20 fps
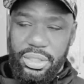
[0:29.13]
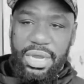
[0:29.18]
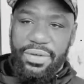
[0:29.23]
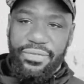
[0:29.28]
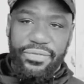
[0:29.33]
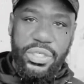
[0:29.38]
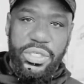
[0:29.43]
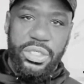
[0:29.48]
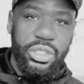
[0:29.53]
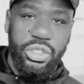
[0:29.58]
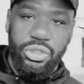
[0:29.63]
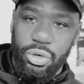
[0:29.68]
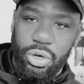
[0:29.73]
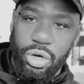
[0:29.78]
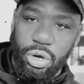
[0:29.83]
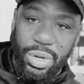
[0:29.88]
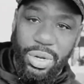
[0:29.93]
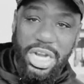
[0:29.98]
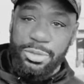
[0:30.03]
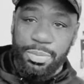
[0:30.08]
Not physically
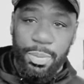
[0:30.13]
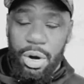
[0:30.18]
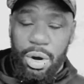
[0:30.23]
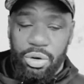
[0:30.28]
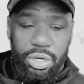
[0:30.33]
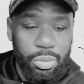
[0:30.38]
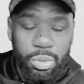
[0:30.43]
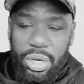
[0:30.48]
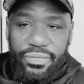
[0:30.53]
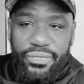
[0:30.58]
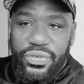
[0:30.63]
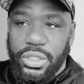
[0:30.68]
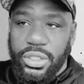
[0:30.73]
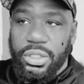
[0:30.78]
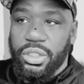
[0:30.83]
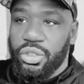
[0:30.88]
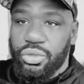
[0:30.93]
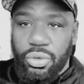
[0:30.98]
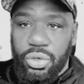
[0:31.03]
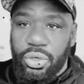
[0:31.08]
strong. When I spar, he's not
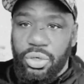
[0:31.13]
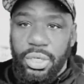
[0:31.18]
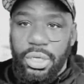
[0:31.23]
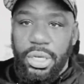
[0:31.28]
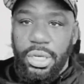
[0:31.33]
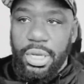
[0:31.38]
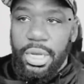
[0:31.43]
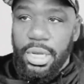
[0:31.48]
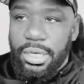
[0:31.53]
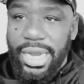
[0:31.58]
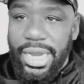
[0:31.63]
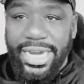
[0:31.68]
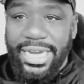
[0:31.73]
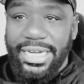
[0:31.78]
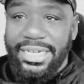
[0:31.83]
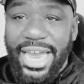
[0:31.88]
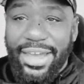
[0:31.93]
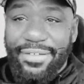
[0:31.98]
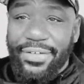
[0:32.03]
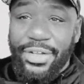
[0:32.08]
physically strong. Like,
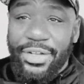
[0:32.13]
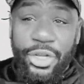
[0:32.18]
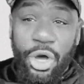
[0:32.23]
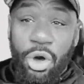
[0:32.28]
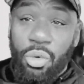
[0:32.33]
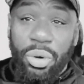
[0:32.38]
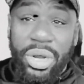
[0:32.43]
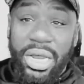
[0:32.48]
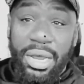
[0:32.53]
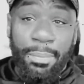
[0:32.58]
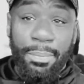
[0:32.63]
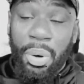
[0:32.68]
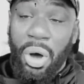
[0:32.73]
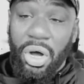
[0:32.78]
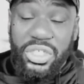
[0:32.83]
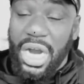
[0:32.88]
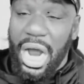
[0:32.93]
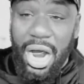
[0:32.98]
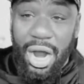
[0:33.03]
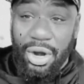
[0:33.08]
if David don't
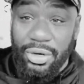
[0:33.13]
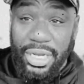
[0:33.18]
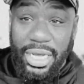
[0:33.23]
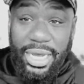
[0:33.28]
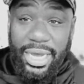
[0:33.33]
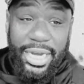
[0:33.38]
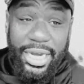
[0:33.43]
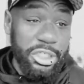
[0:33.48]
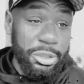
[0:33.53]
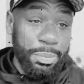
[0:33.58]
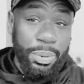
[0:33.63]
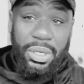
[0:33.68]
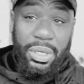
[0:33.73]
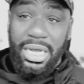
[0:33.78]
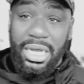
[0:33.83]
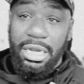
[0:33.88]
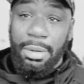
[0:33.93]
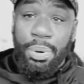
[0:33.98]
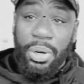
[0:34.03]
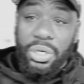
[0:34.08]
punch hard, he just put
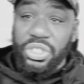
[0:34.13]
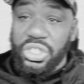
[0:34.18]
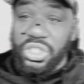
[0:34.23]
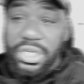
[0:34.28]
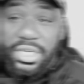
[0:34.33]
a lot of punches